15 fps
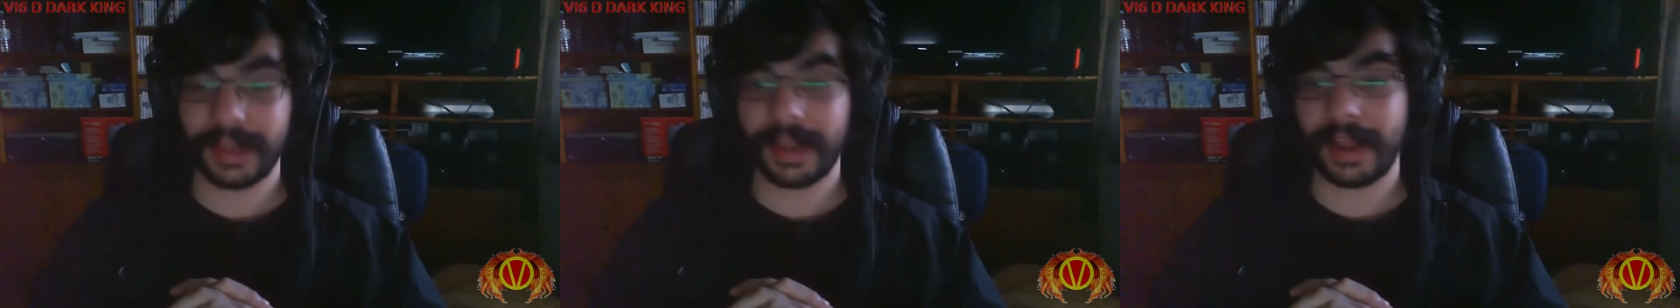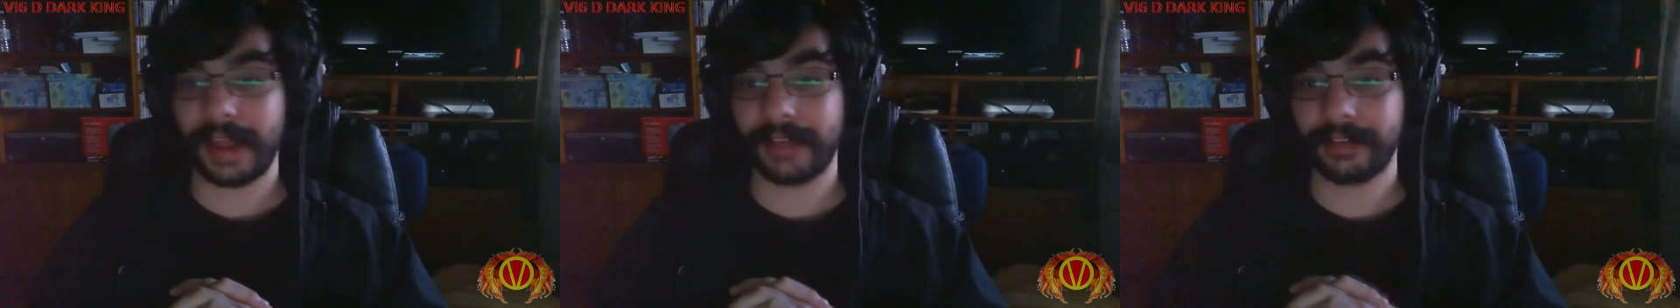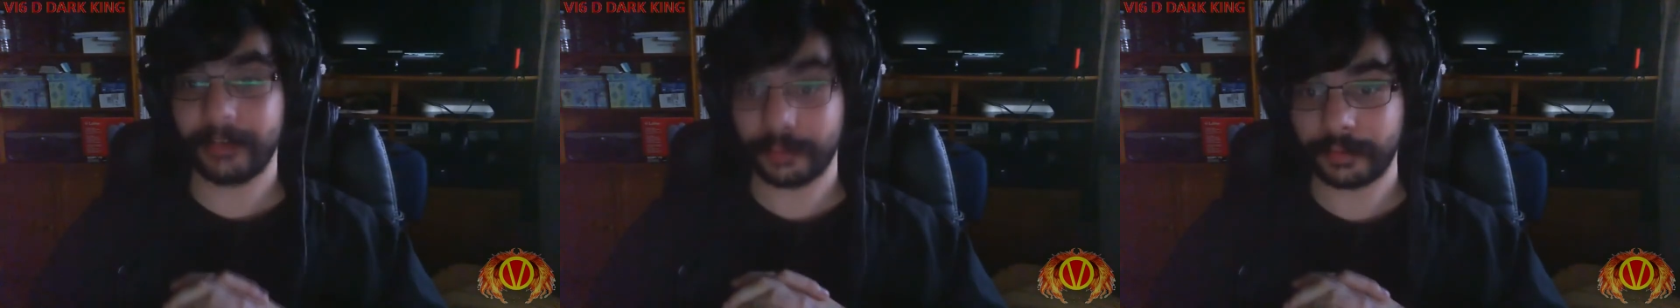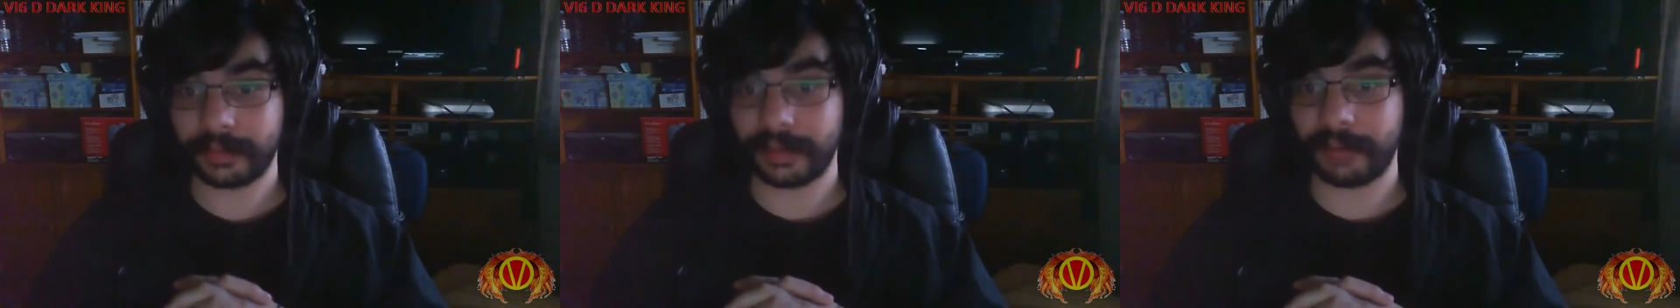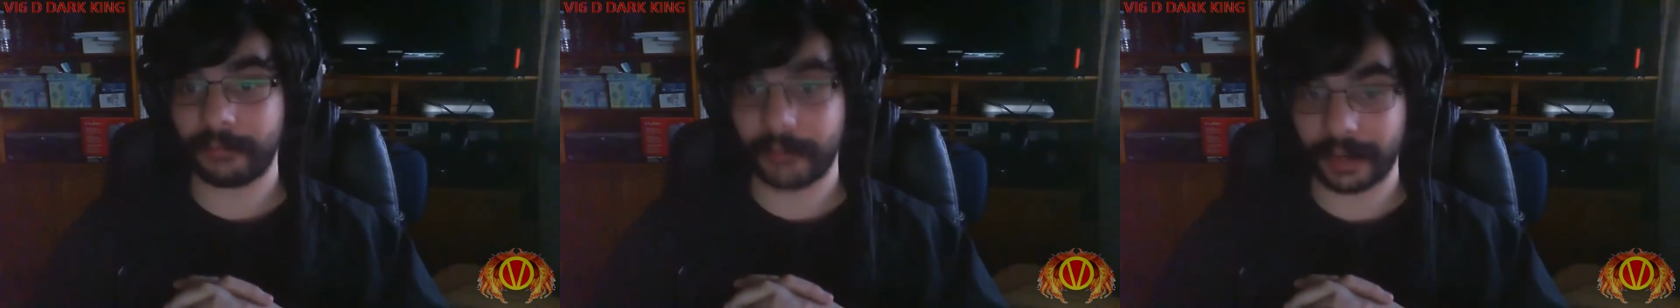and a good
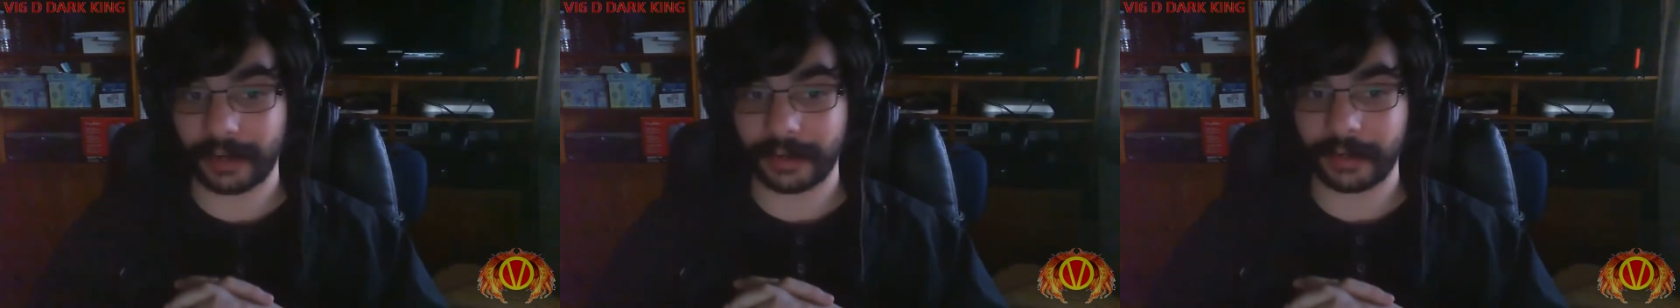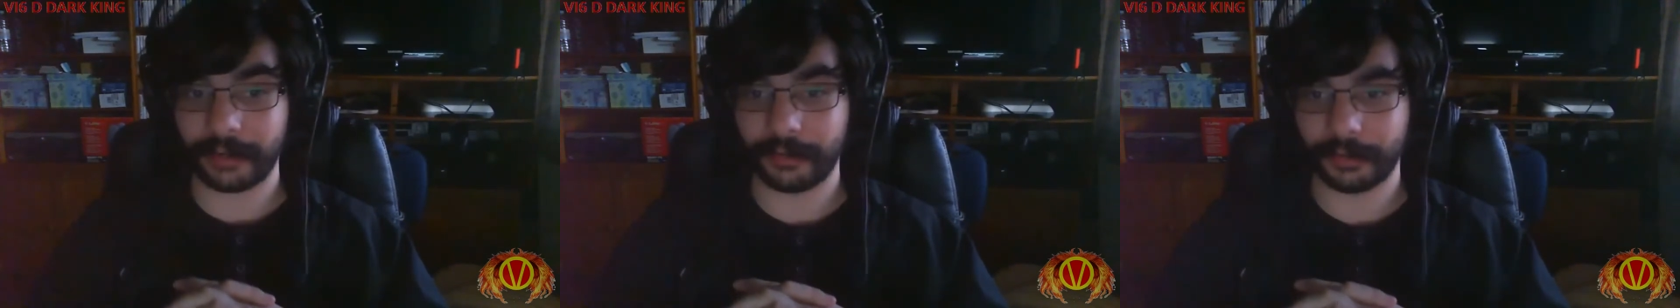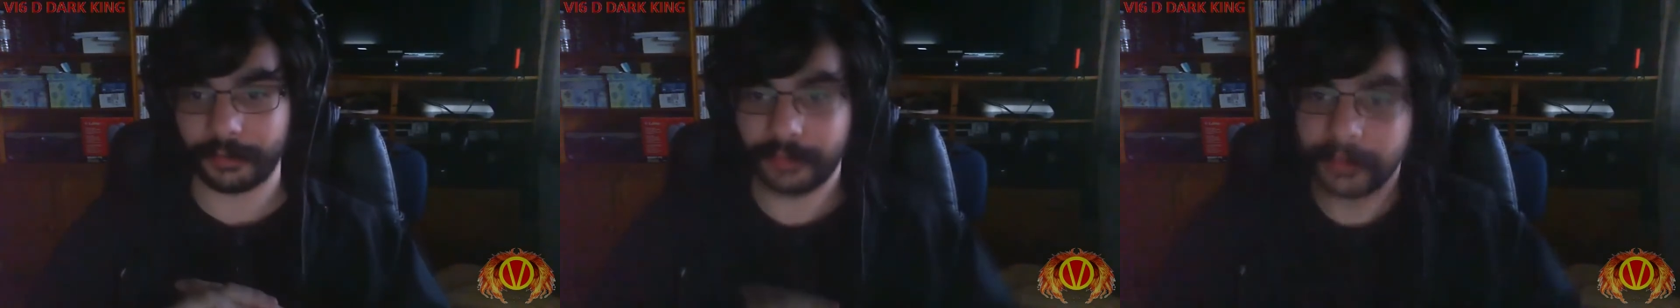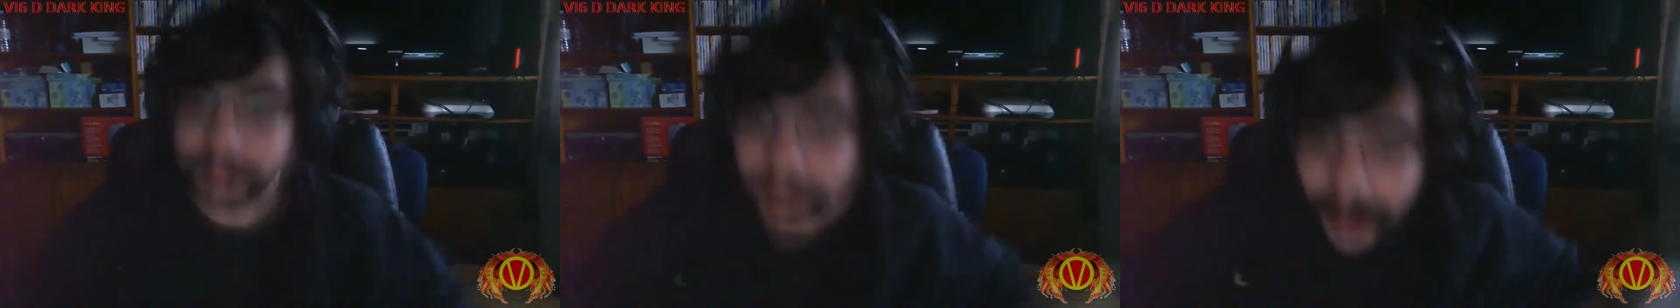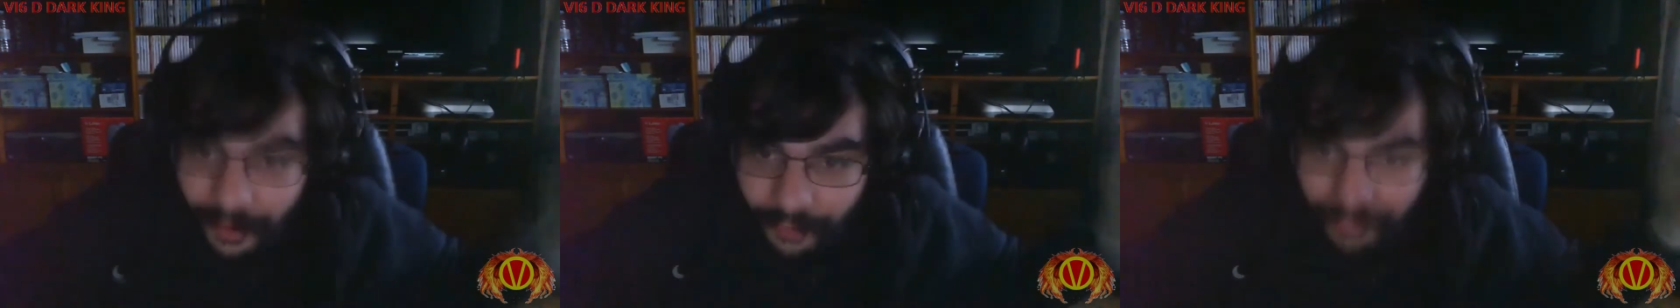thing for our heroes. So,